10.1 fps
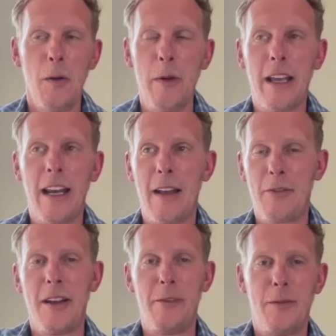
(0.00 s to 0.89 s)
we could have
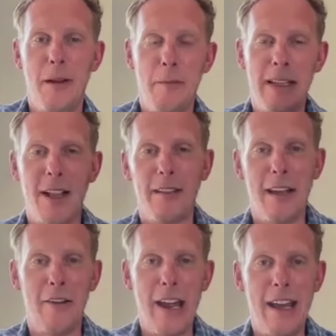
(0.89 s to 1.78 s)
surface-to-air missile
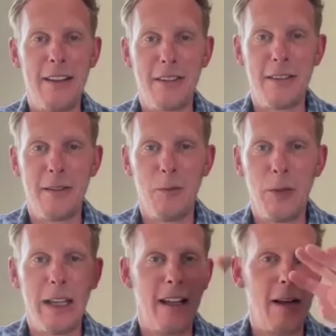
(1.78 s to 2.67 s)
turrets.
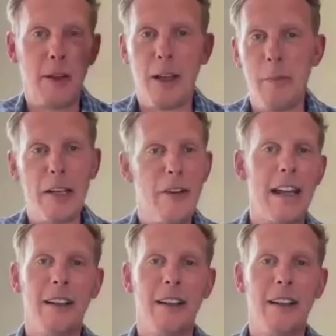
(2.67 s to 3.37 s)
It could be great.